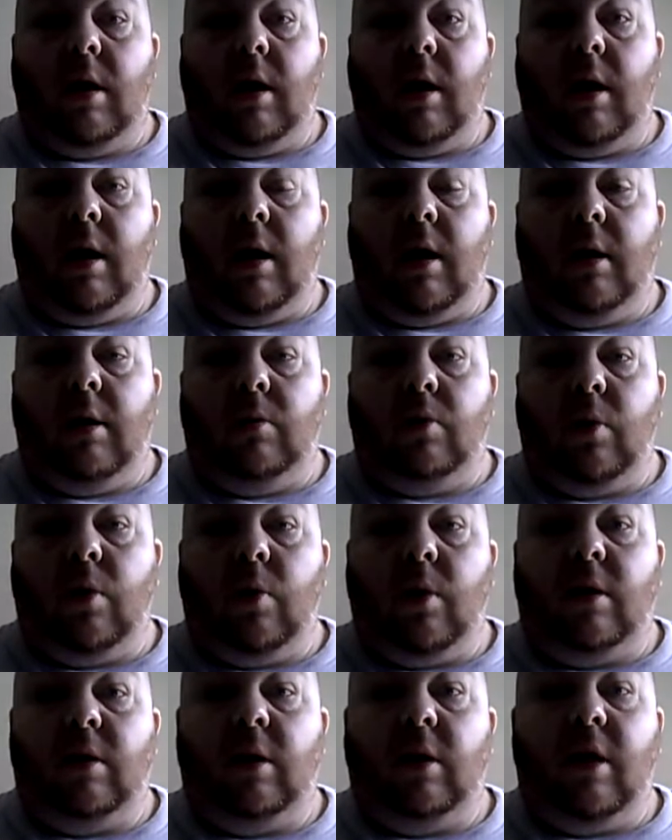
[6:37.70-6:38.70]
And we
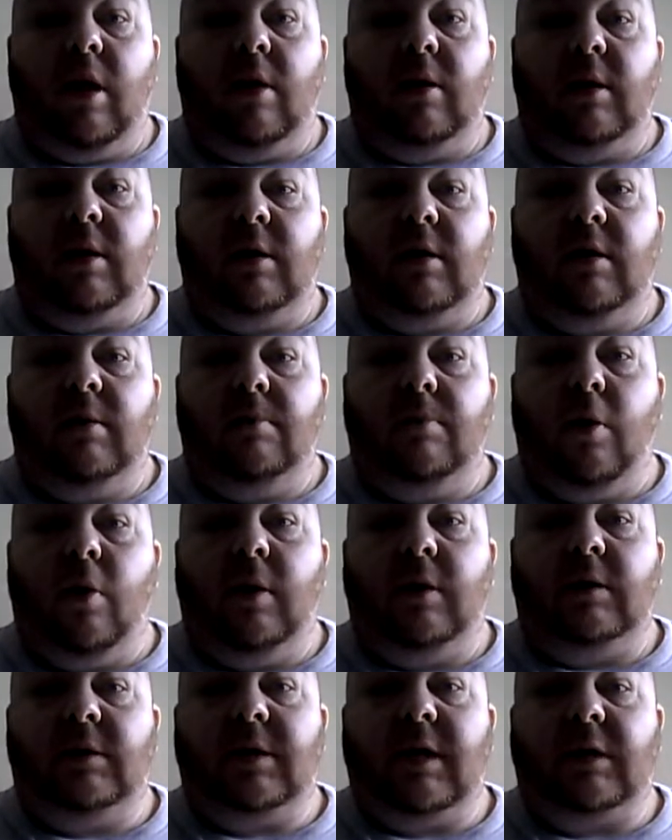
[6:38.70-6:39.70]
won a load of
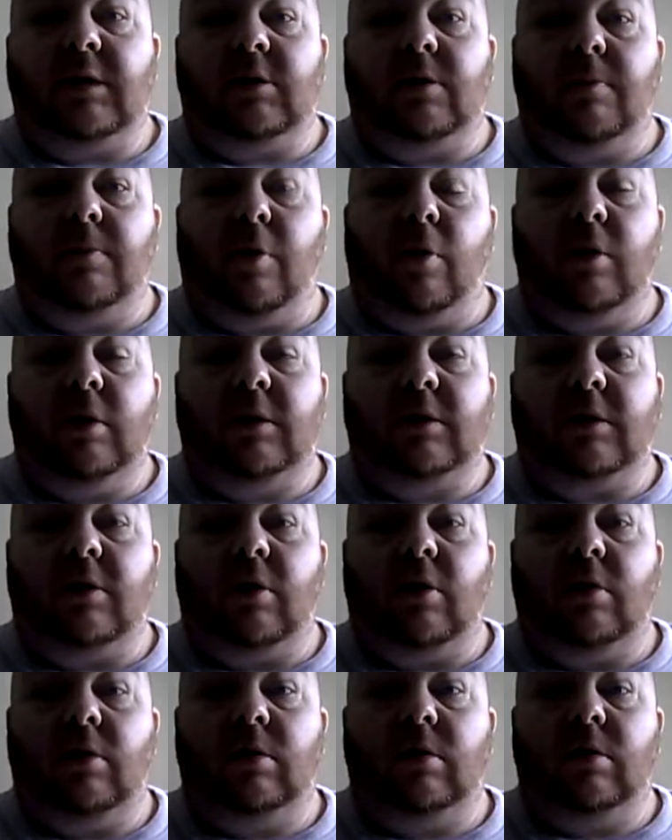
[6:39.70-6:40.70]
points, extra points
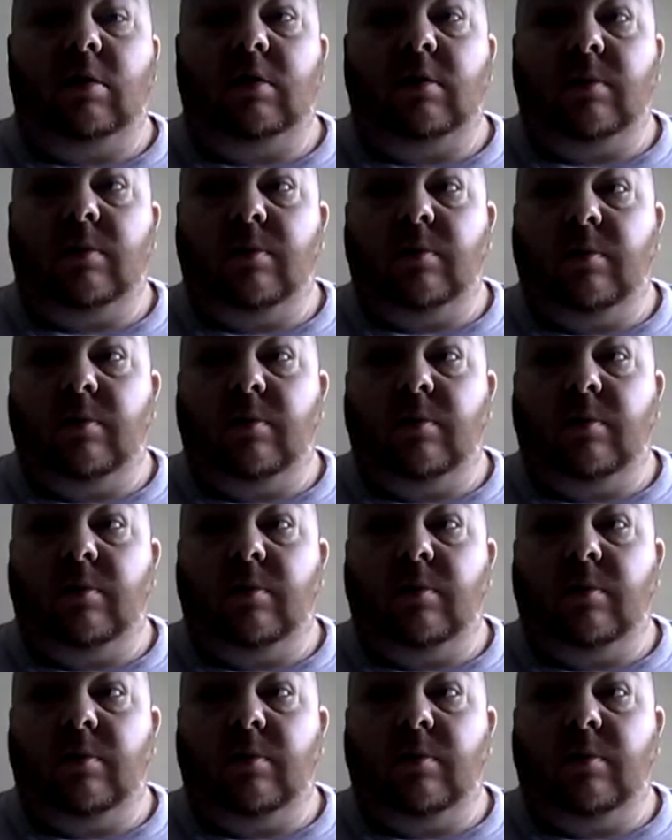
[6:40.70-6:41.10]
on